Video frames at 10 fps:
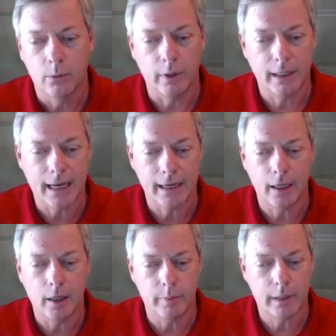really kind of
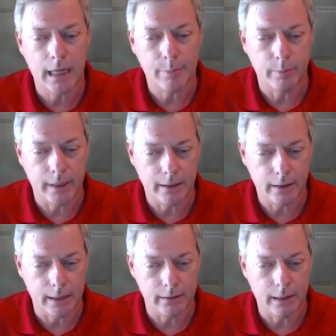help complement
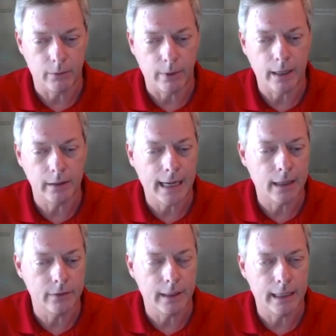and round
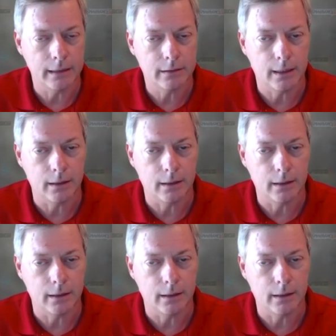out that